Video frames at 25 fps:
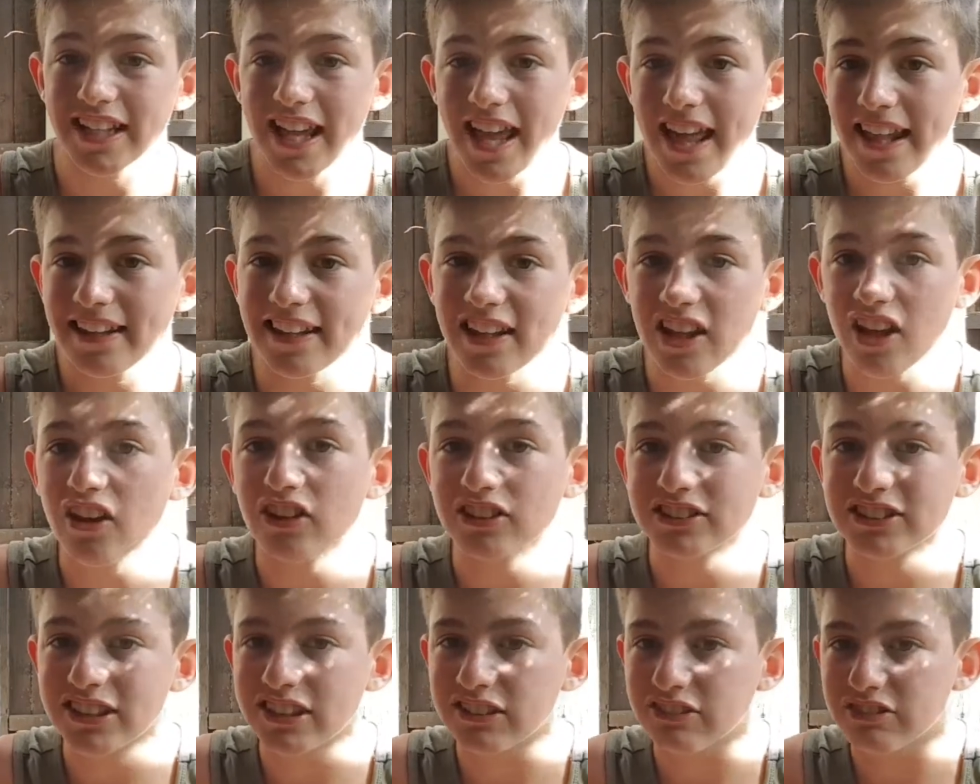And the
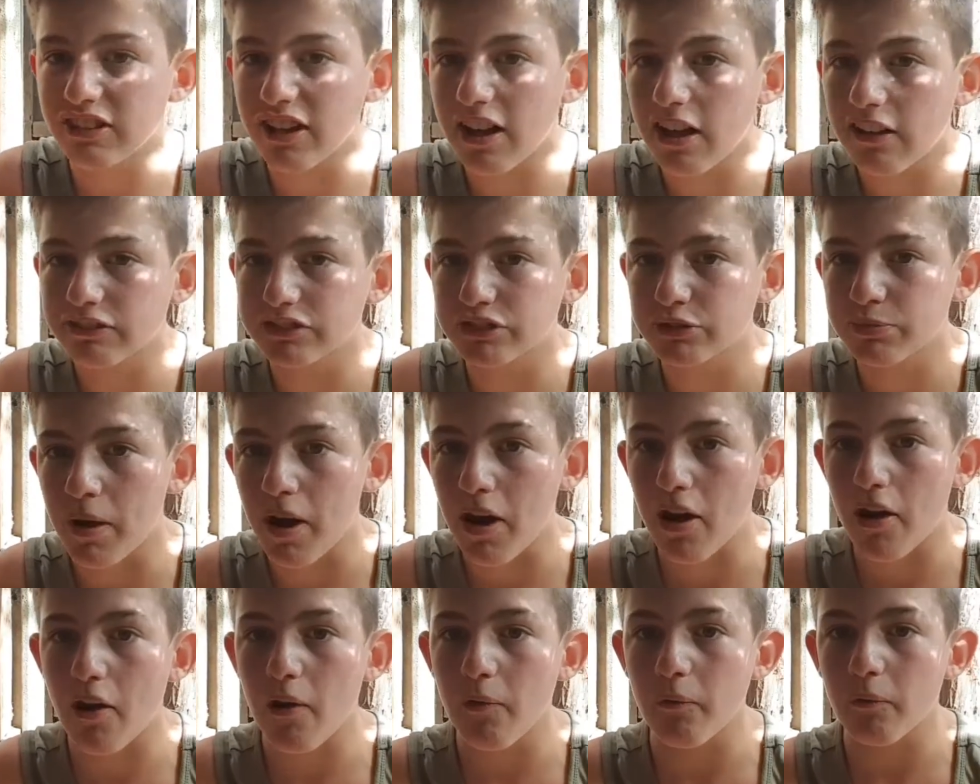arts and crafts
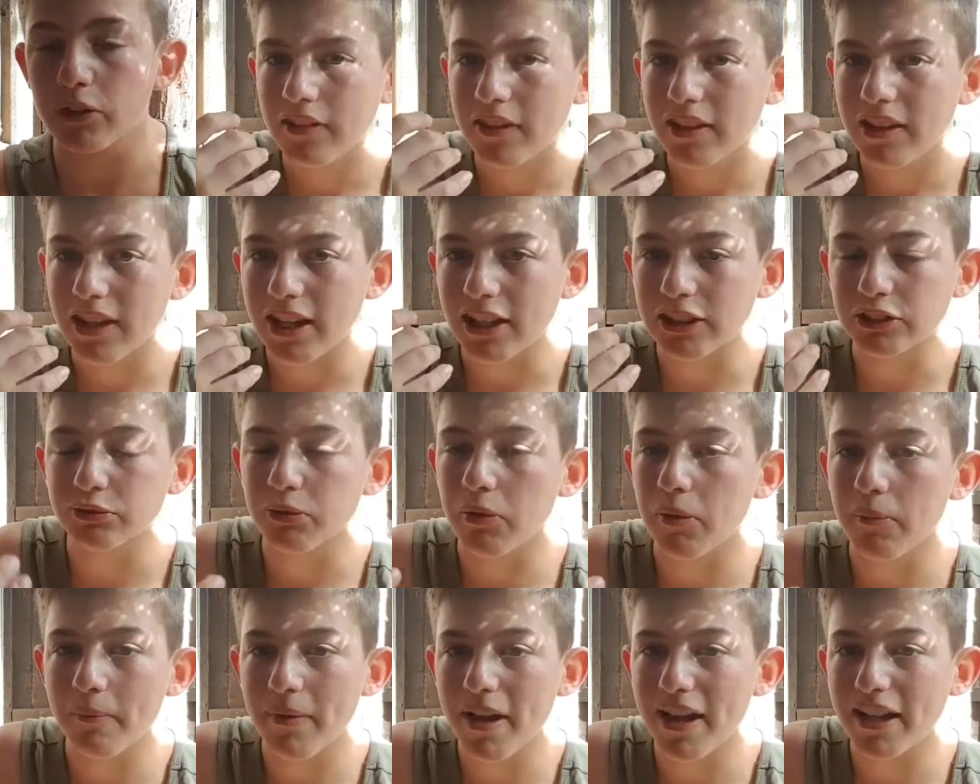part is
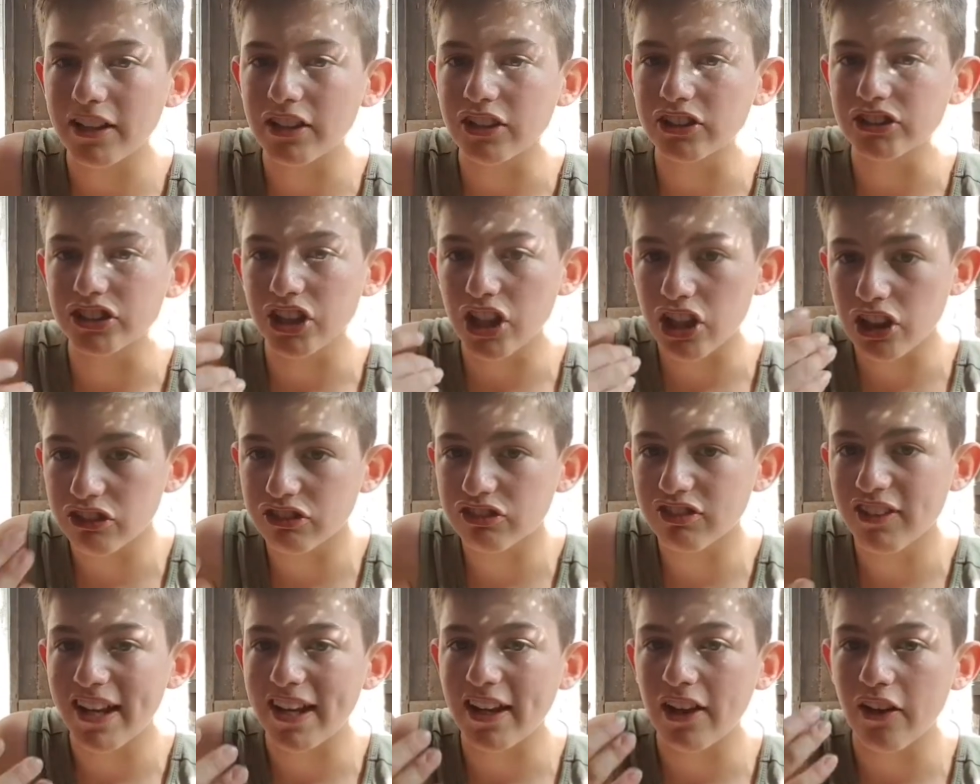what made us
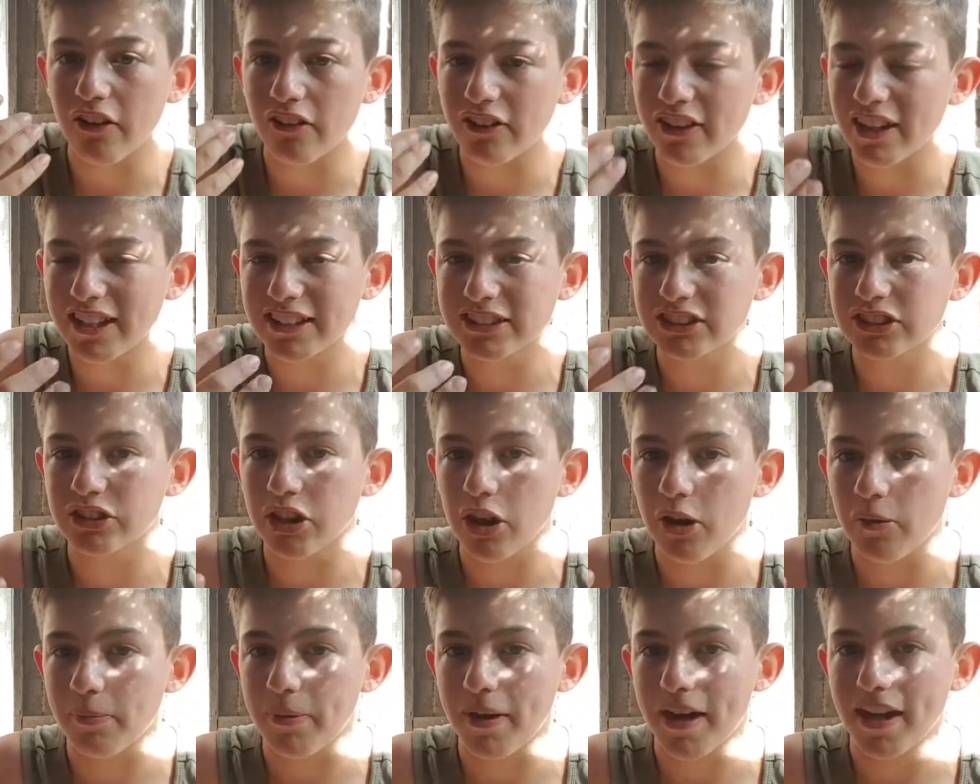agree on this
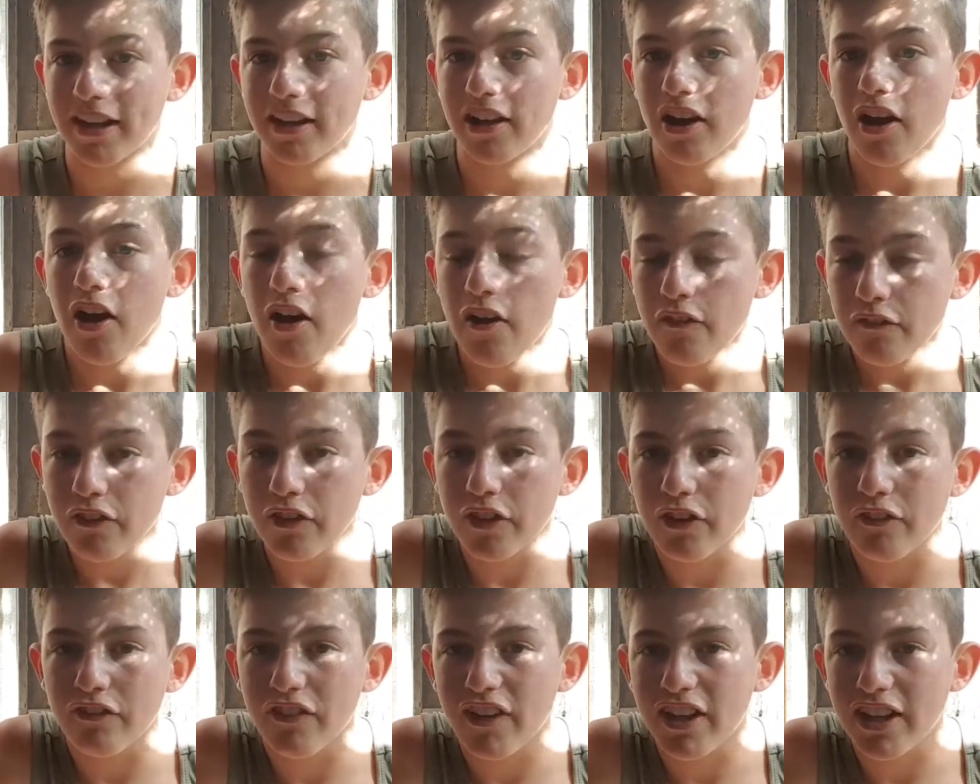topic for
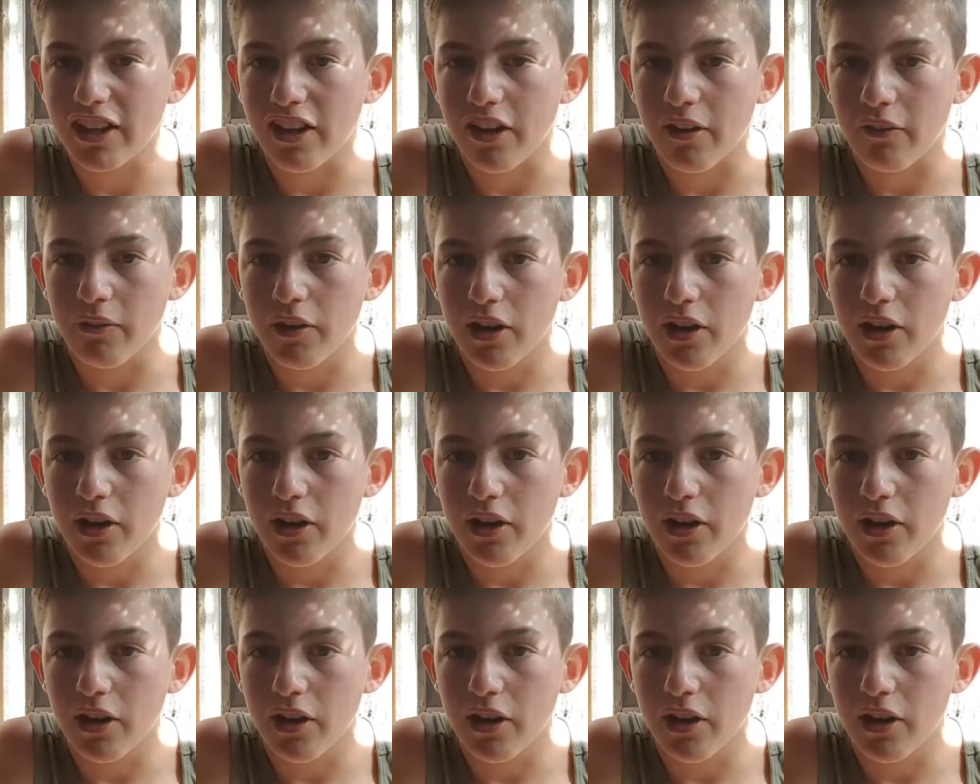the video.